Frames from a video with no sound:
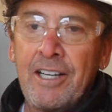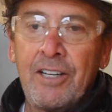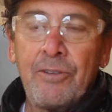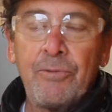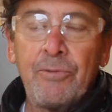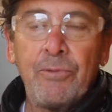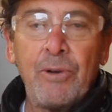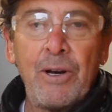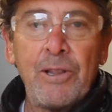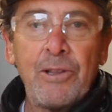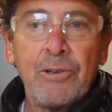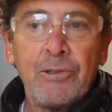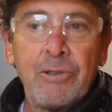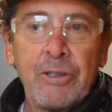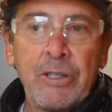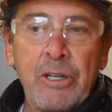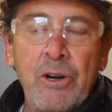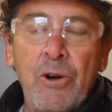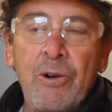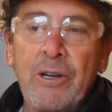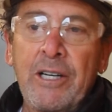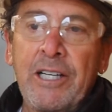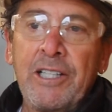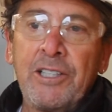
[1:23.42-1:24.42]
Whether we're
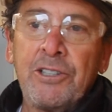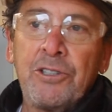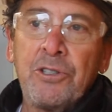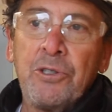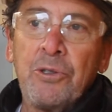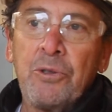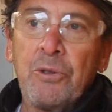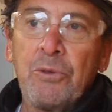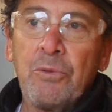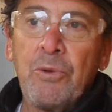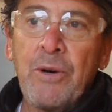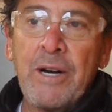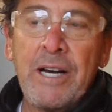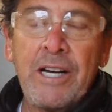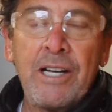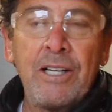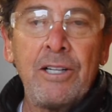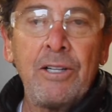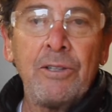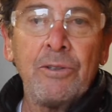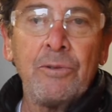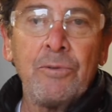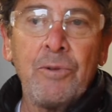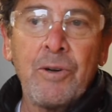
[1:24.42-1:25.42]
going into a
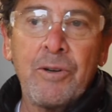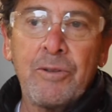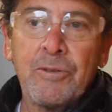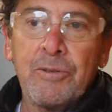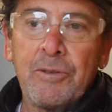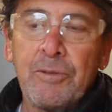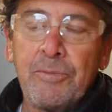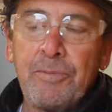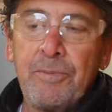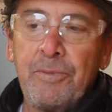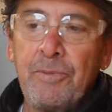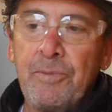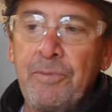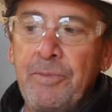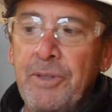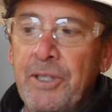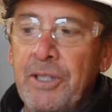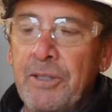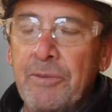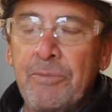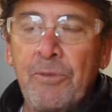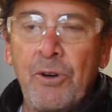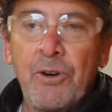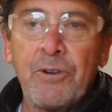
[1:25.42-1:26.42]
well where we'll be
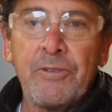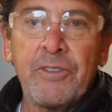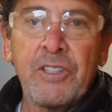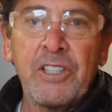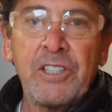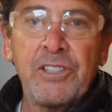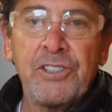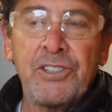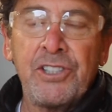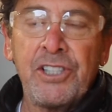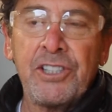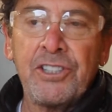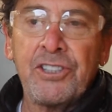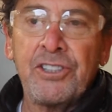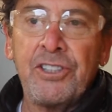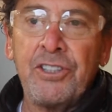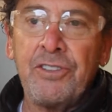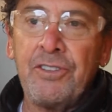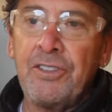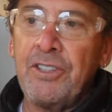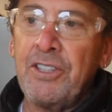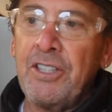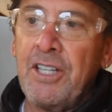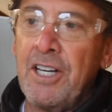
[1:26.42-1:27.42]
at more of a
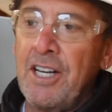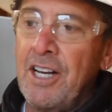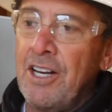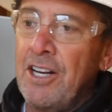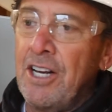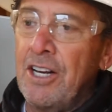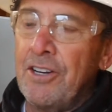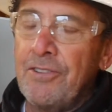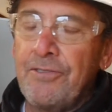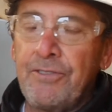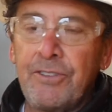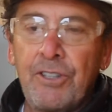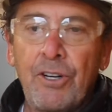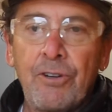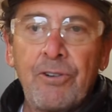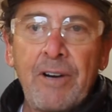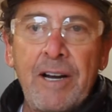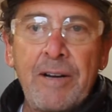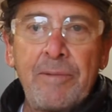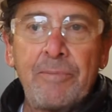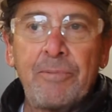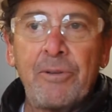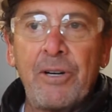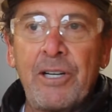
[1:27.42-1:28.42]
consistent flow
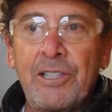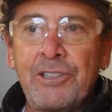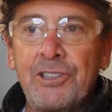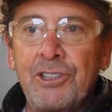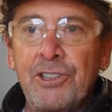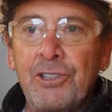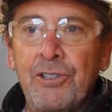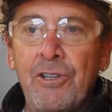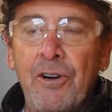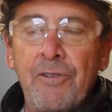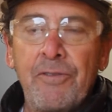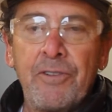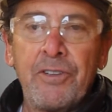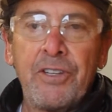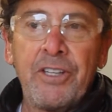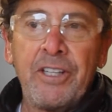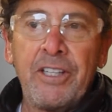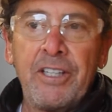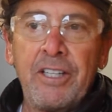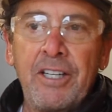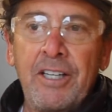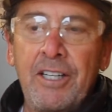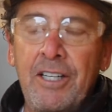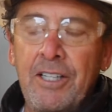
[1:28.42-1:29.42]
rate and pressure over
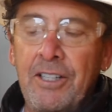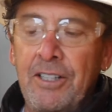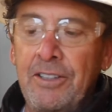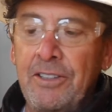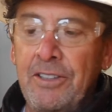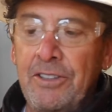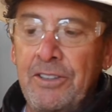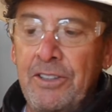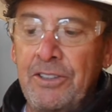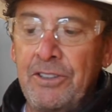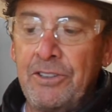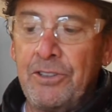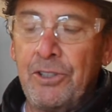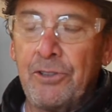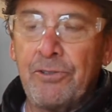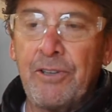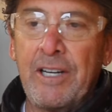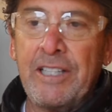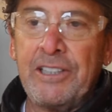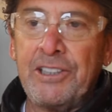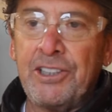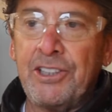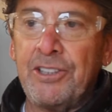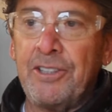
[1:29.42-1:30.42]
the
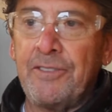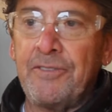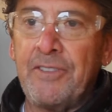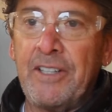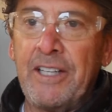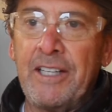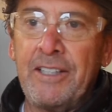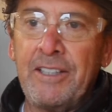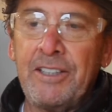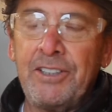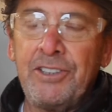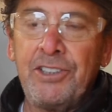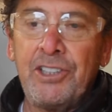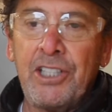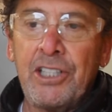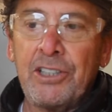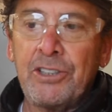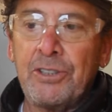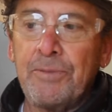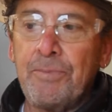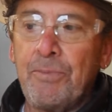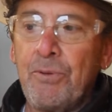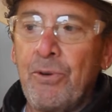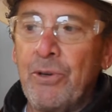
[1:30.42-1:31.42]
duration of that
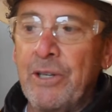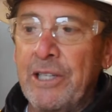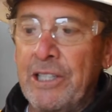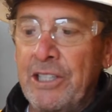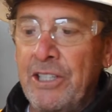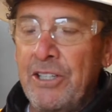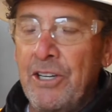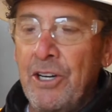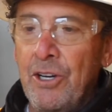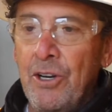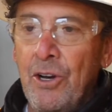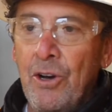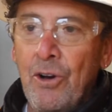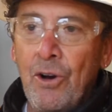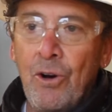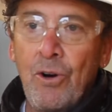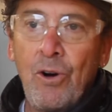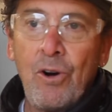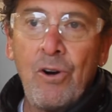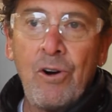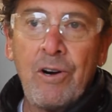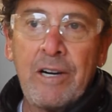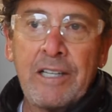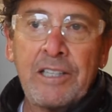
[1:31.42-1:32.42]
injection point,
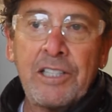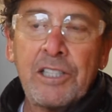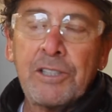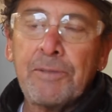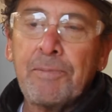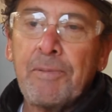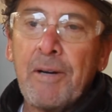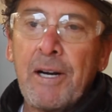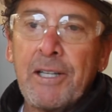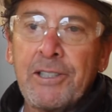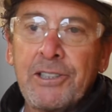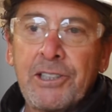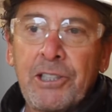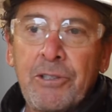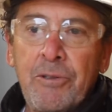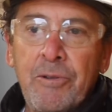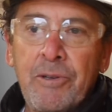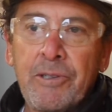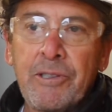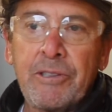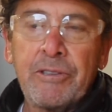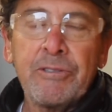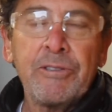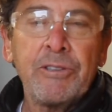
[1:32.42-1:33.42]
or at this project
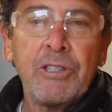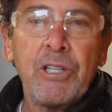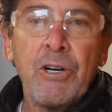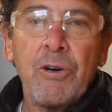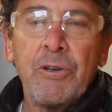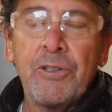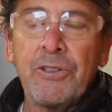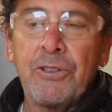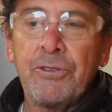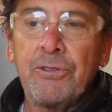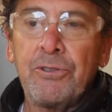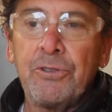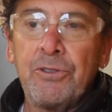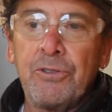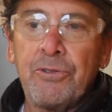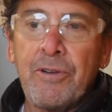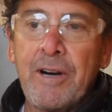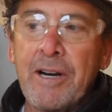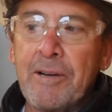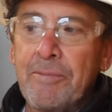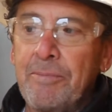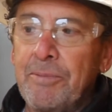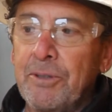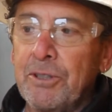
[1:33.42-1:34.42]
we're going through
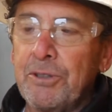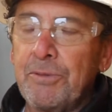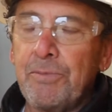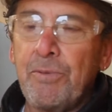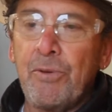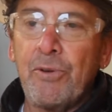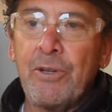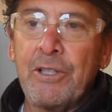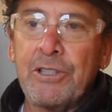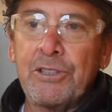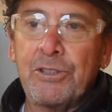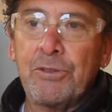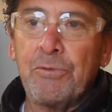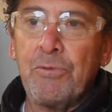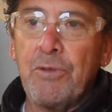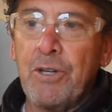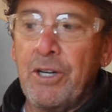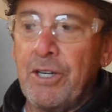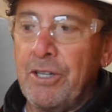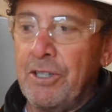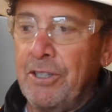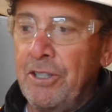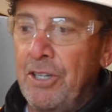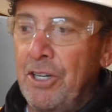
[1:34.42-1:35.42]
direct push points
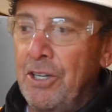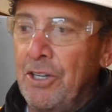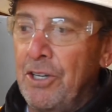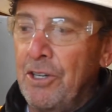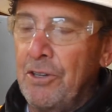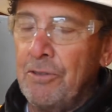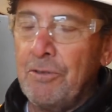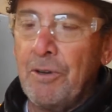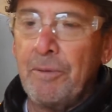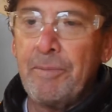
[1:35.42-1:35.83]
where we'll